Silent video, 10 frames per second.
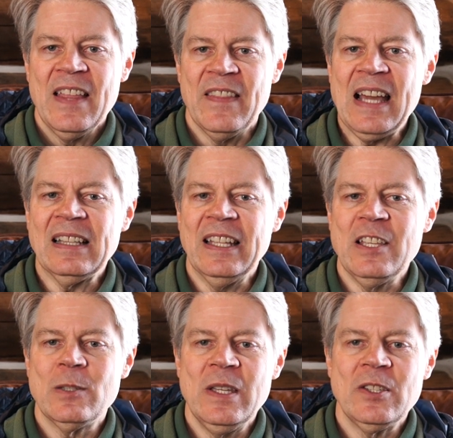That
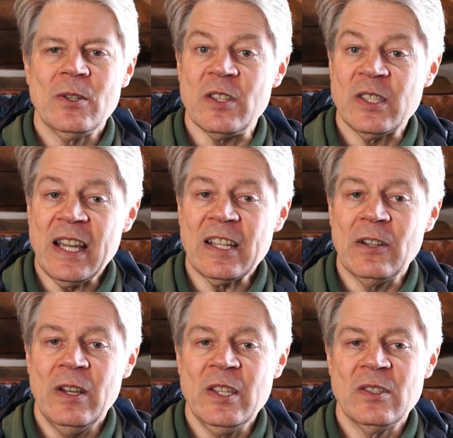leads me to the
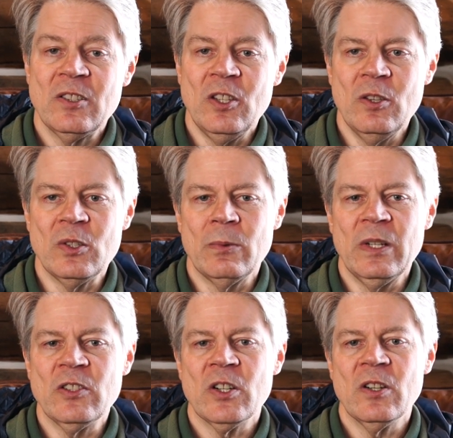second reason to use a
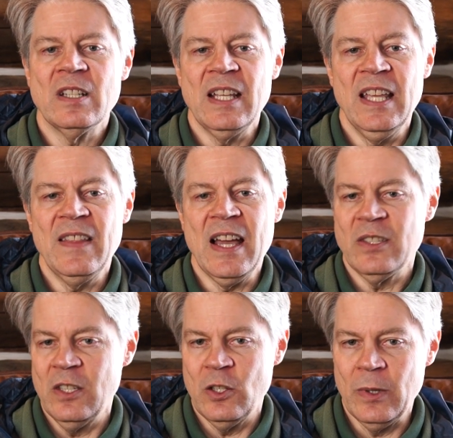wind shirt in
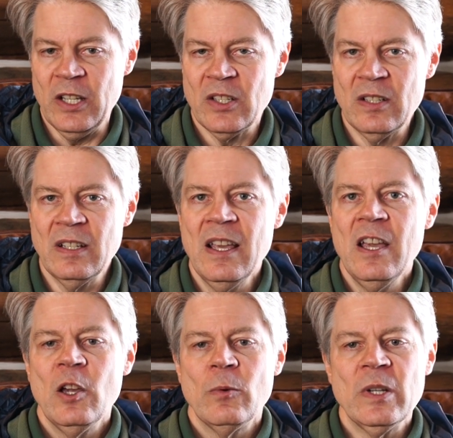that situation,
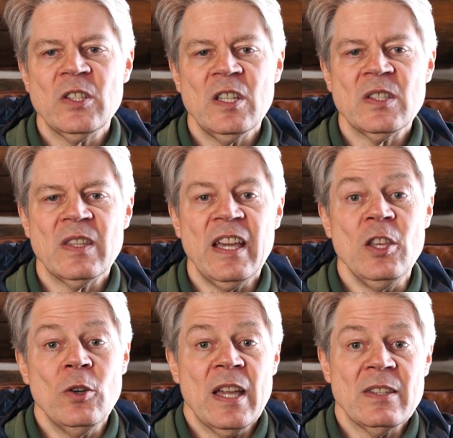which is that
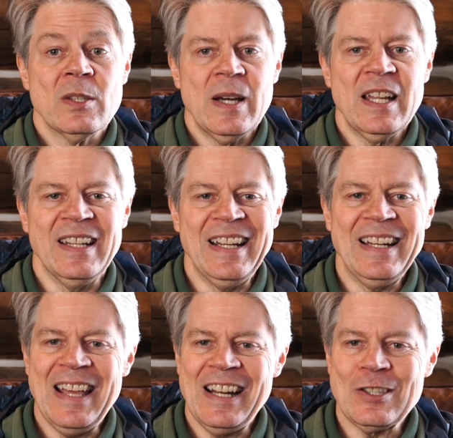you can sweat in
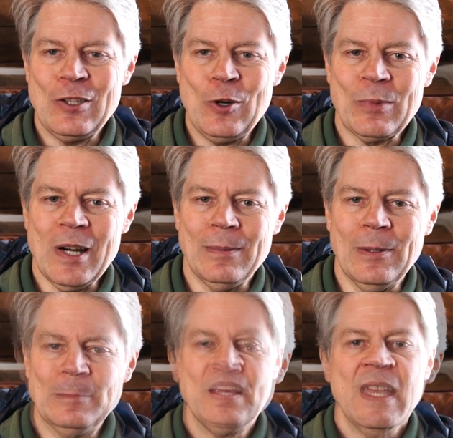it and it's no
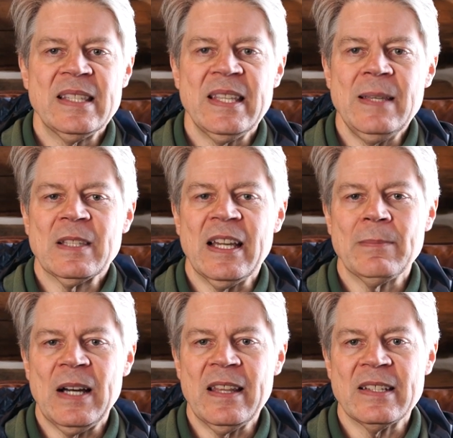problem. It seems
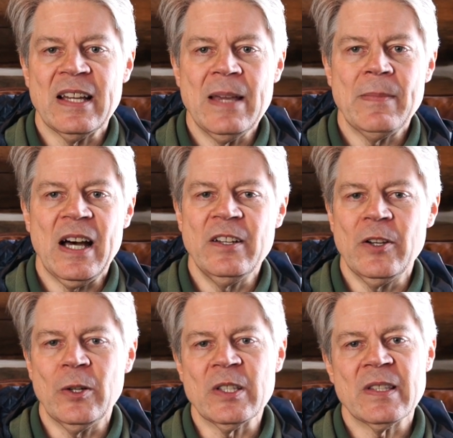like by the time I
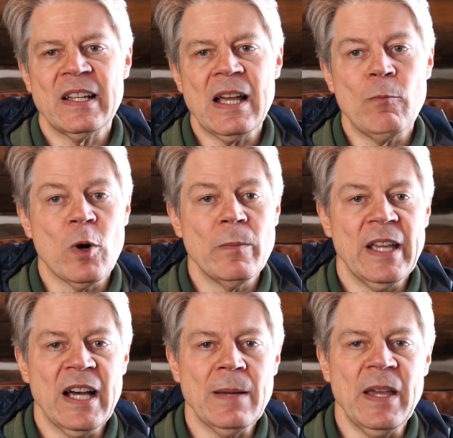notice that I'm
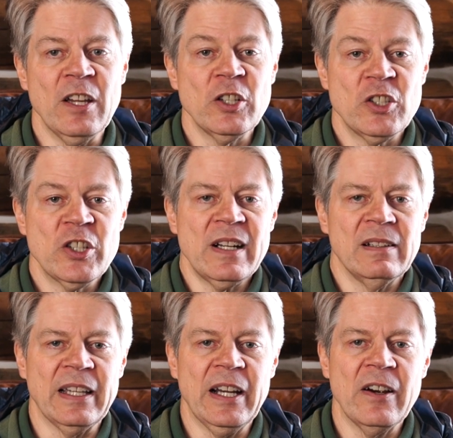warming up and could shed a
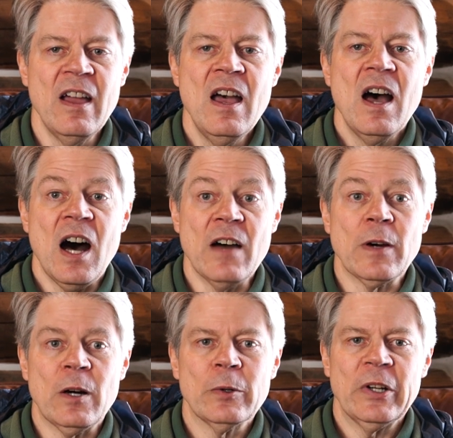layer, I've
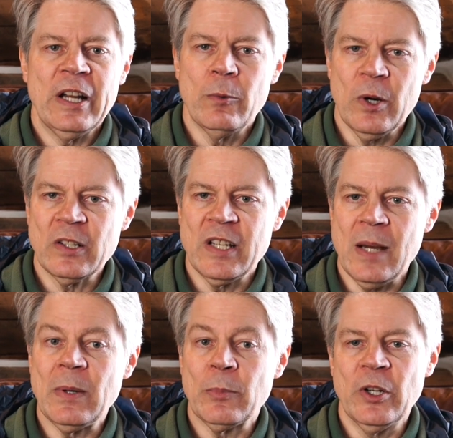already worked
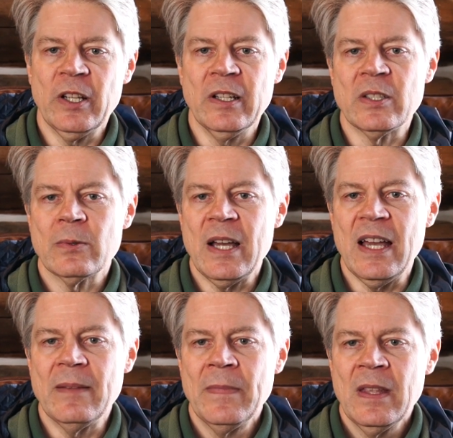up a pretty good sweat.